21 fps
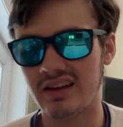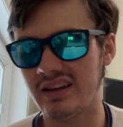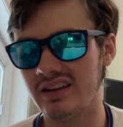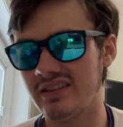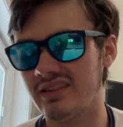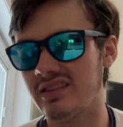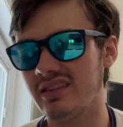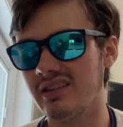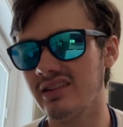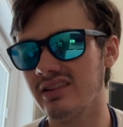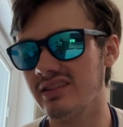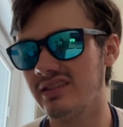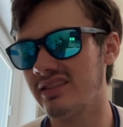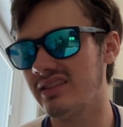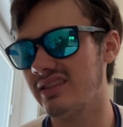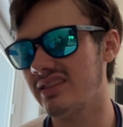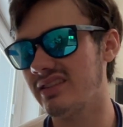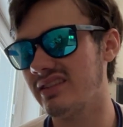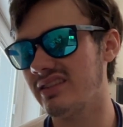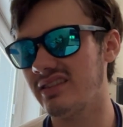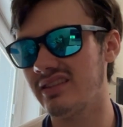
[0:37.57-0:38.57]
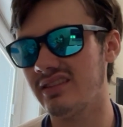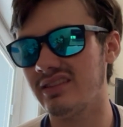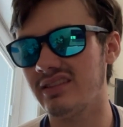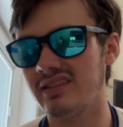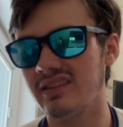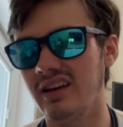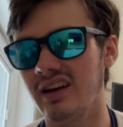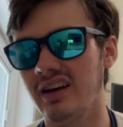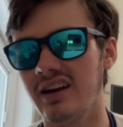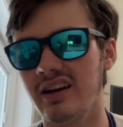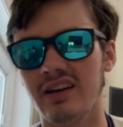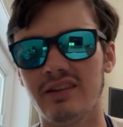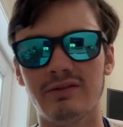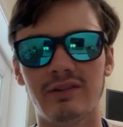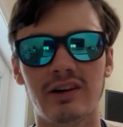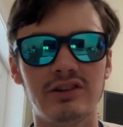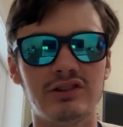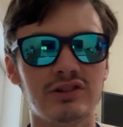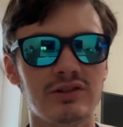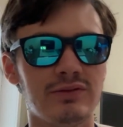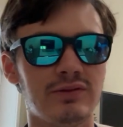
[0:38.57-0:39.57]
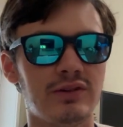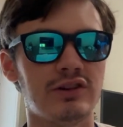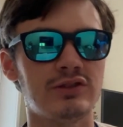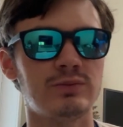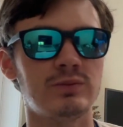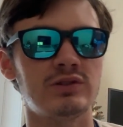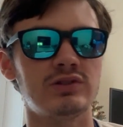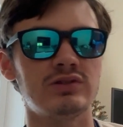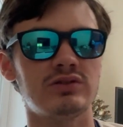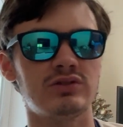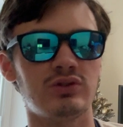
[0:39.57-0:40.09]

it's their uh, redshirt freshman